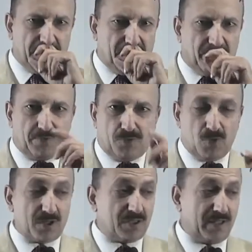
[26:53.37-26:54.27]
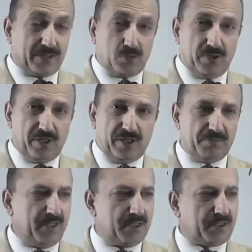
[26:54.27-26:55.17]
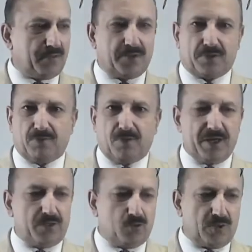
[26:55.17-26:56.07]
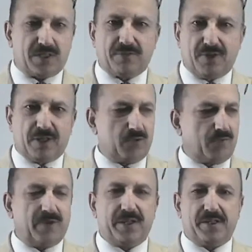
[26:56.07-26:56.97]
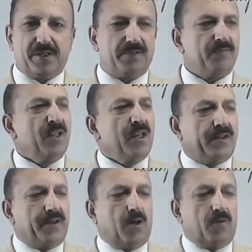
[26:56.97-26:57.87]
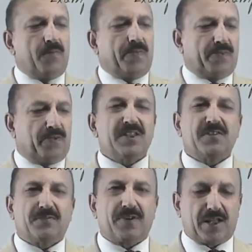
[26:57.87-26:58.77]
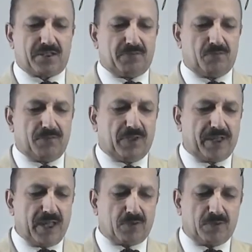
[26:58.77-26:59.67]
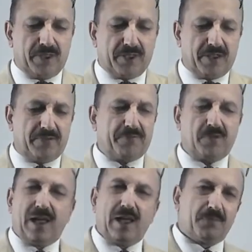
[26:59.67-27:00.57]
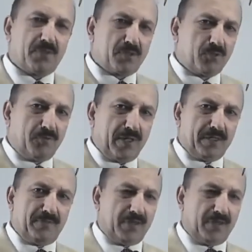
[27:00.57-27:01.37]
Our focus, actually I made a subject y to get the value of y here. Now this fraction we will calculate and it will help us to find the